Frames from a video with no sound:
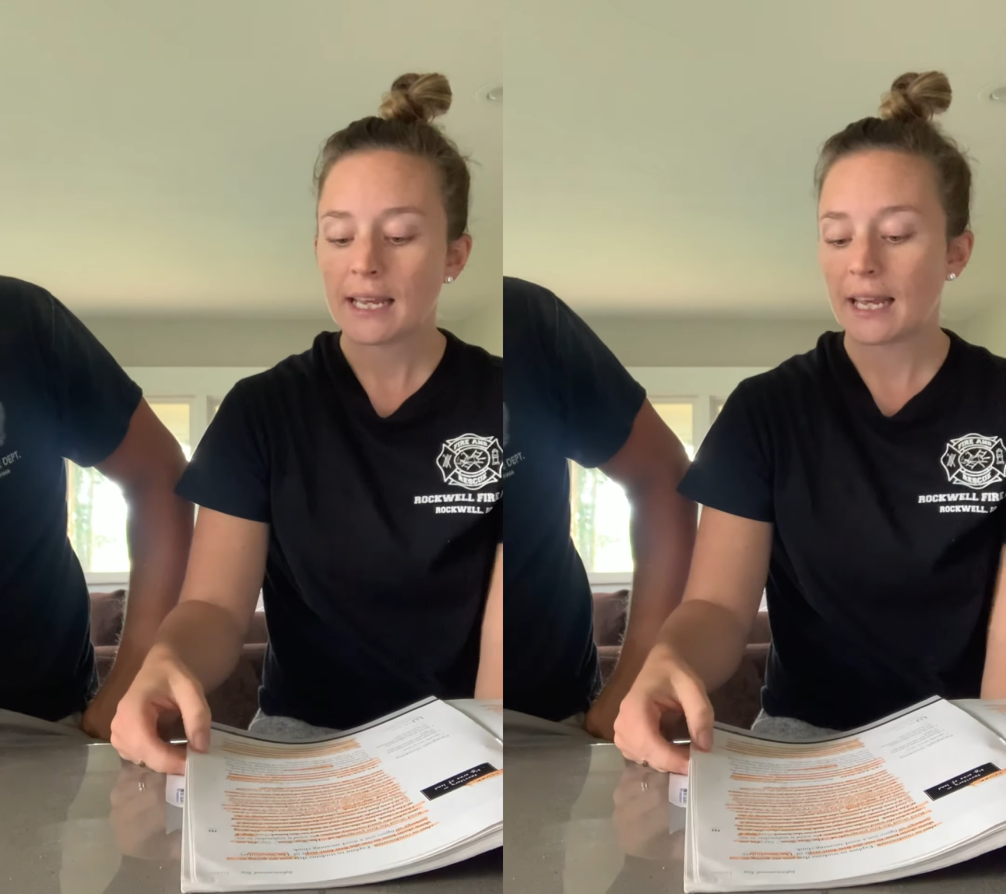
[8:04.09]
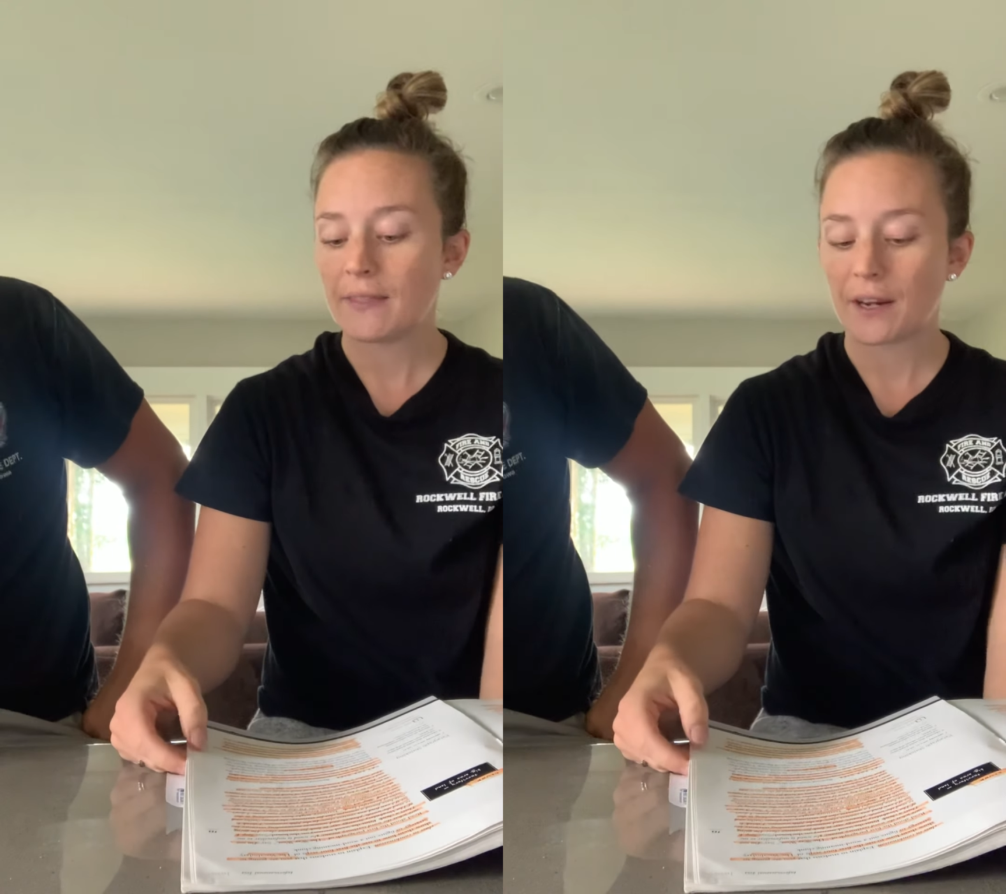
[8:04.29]

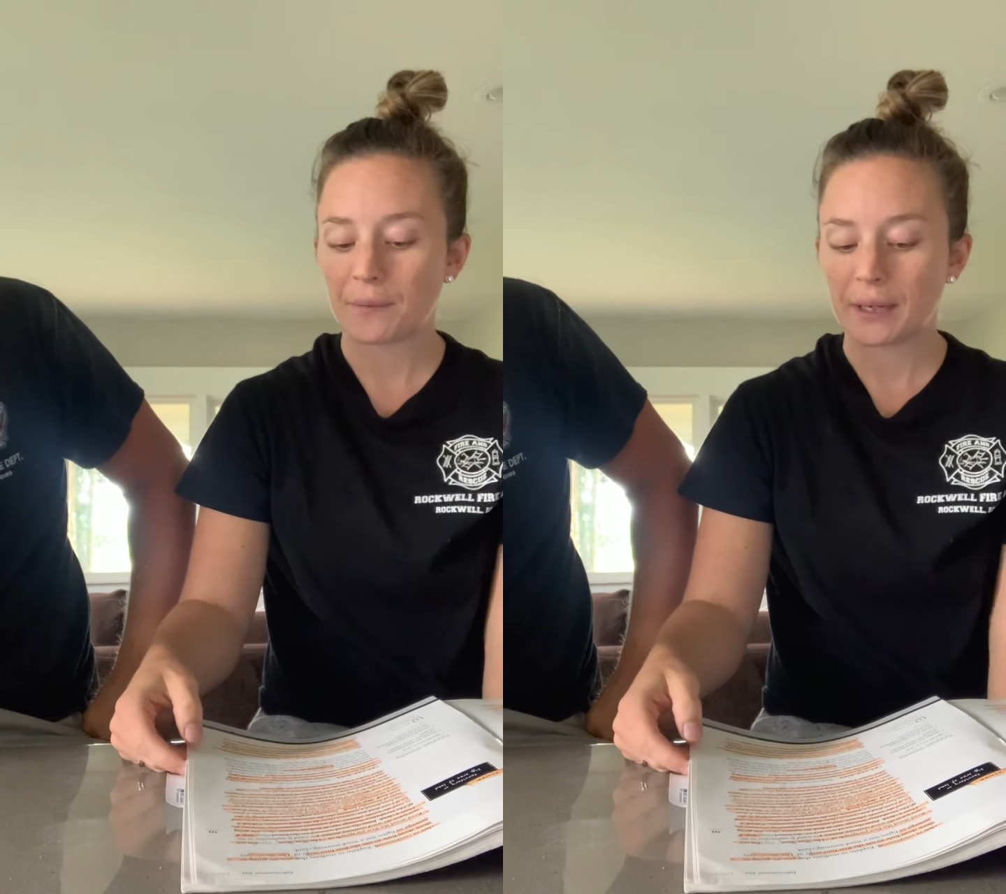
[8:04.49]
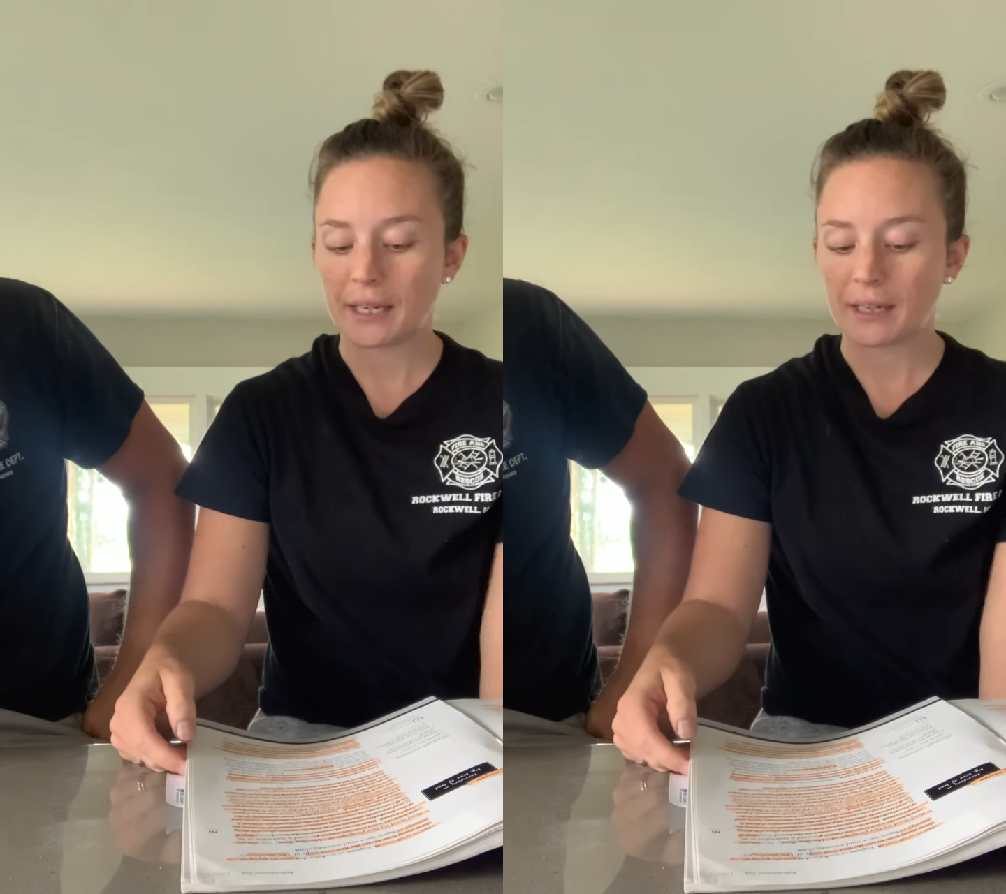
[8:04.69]
in their
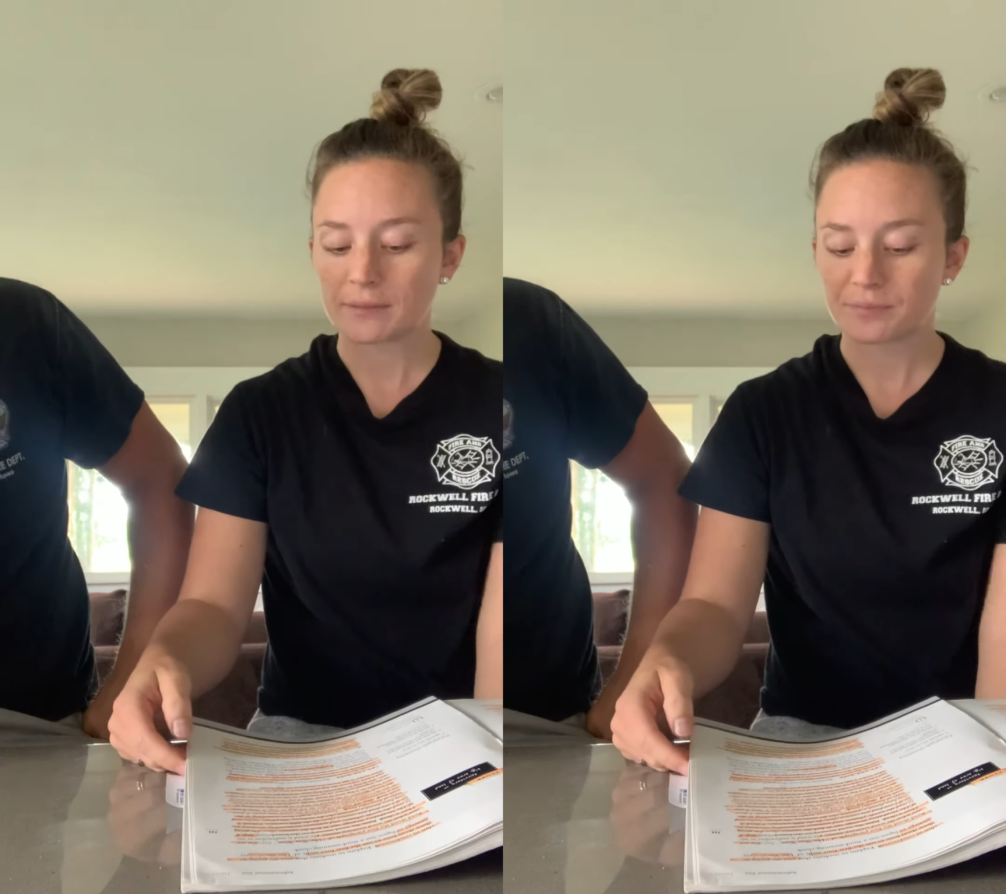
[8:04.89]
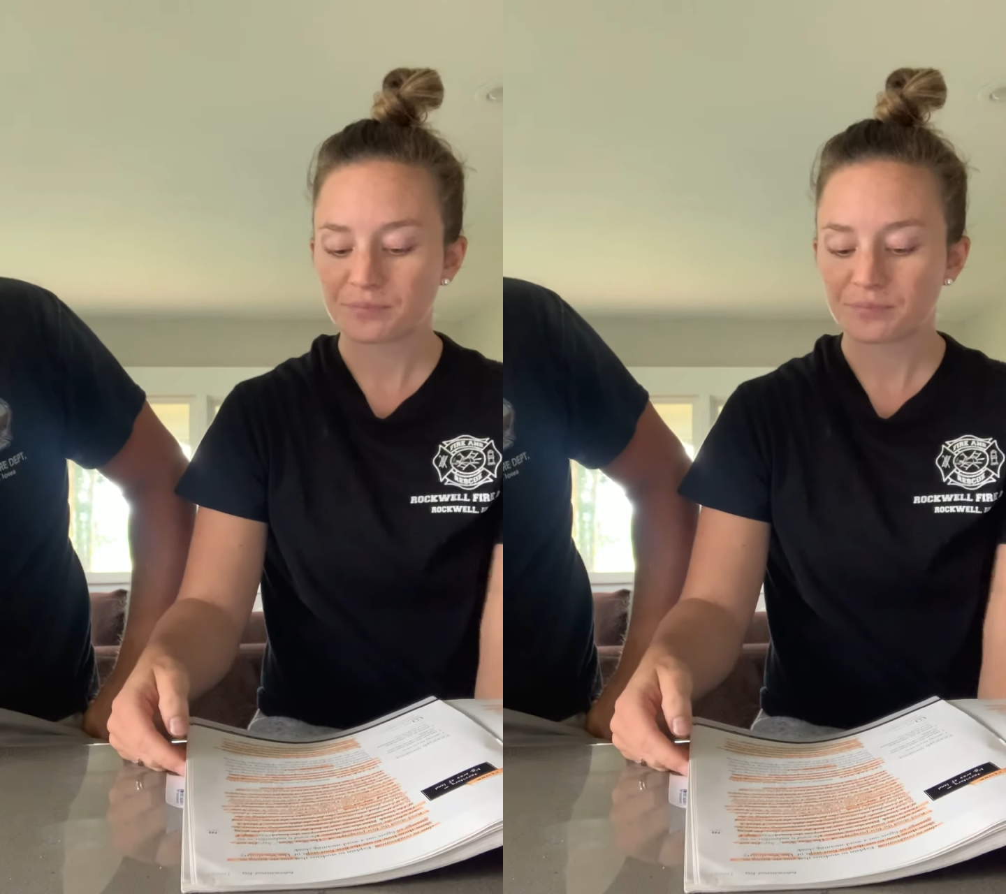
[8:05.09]
reading.